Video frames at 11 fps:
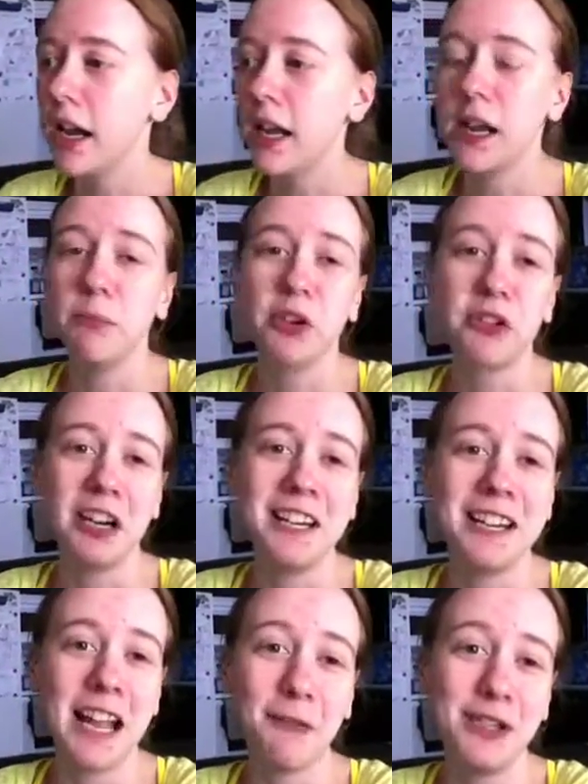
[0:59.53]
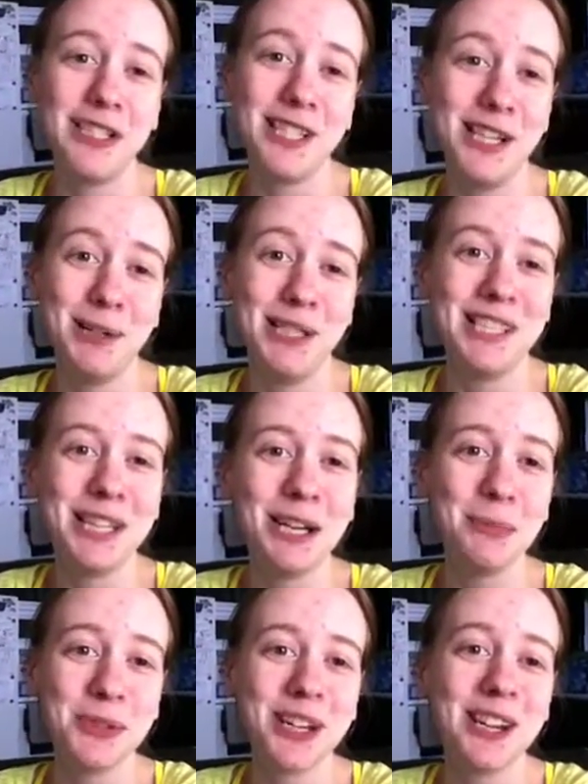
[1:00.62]
and I'm regretting having D&D
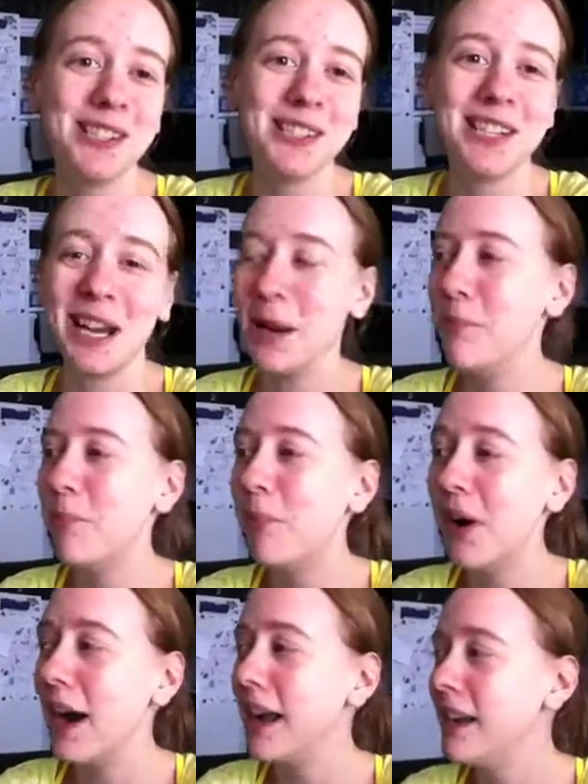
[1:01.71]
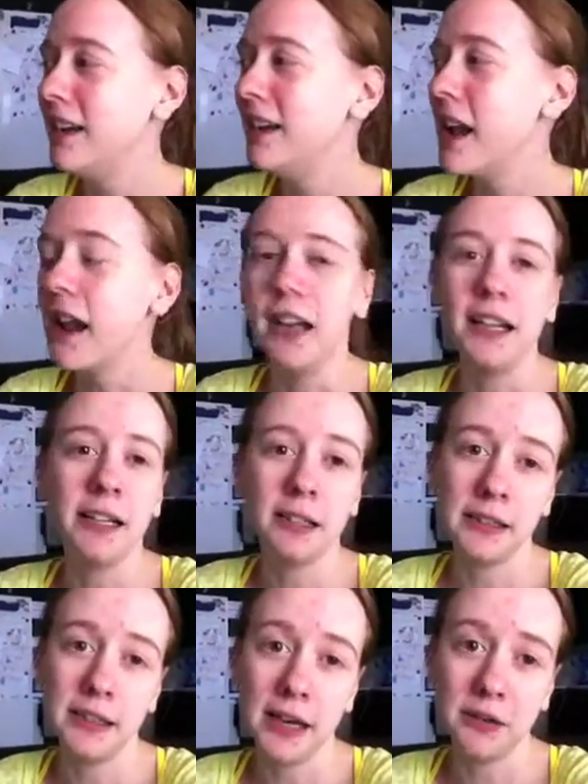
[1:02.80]
upstairs today, but I didn't clean